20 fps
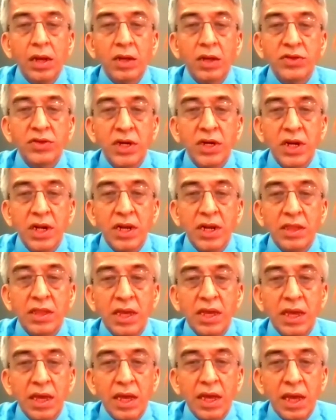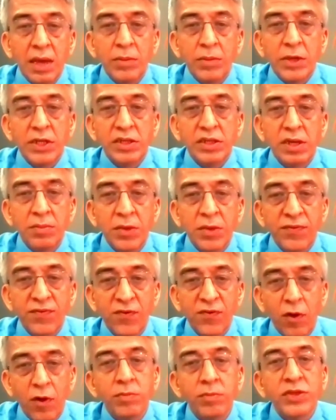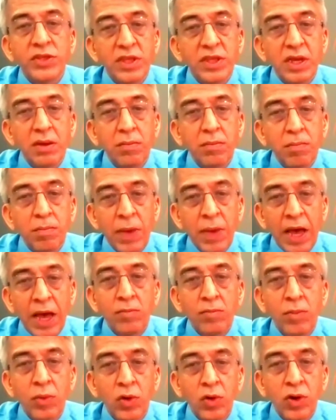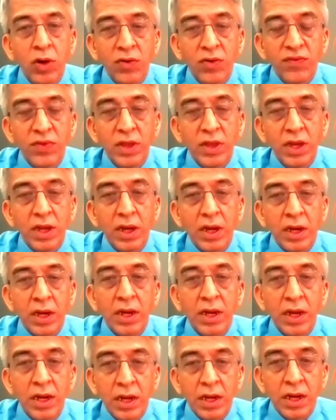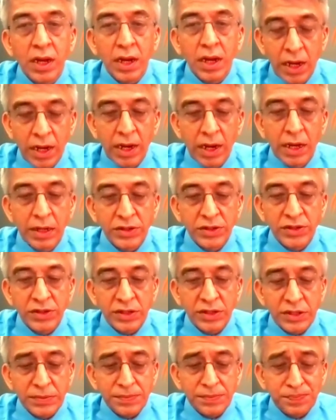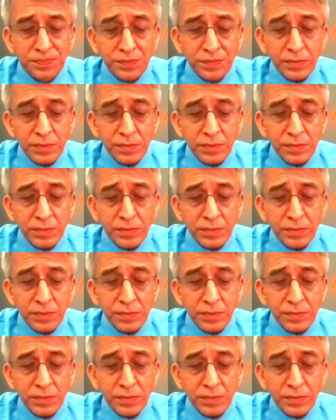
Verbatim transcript: Now, certainly the M S M E forms the backbone of the Indian industry.